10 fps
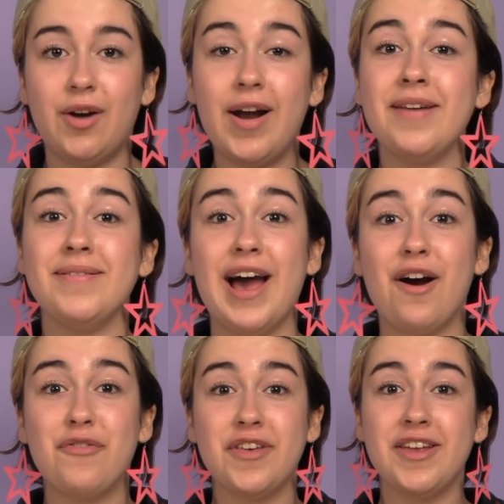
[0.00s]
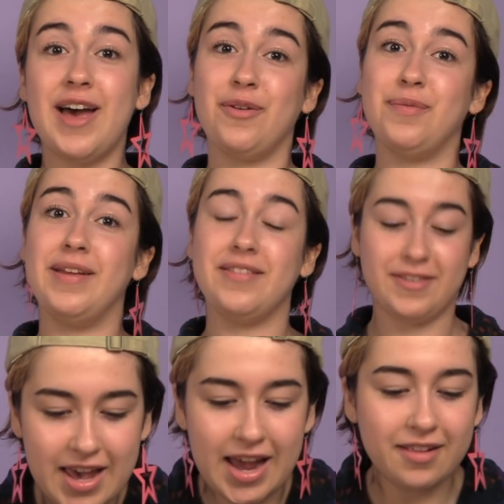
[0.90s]
All right, now for the
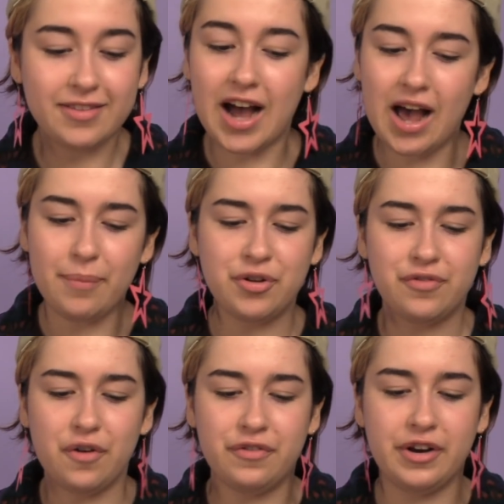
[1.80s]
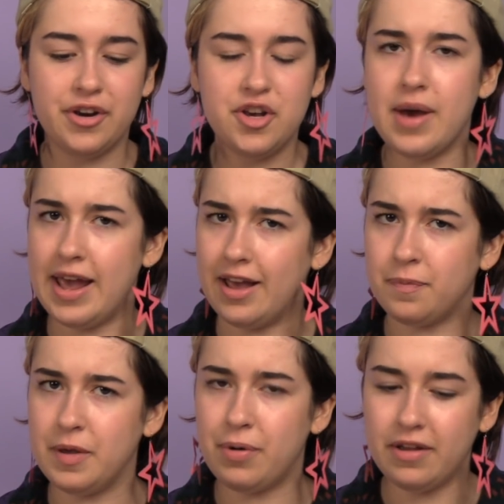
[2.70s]
announcements. It is time to vote for your new A S
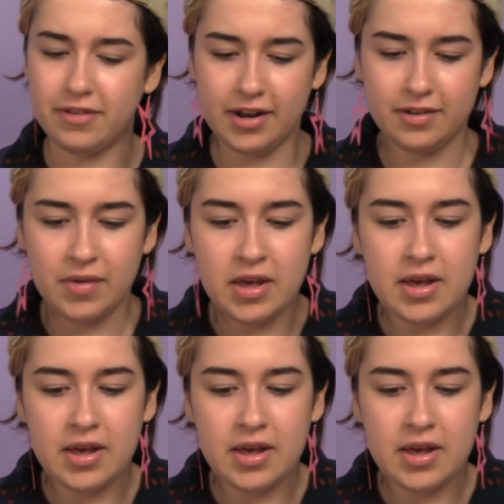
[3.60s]
B president.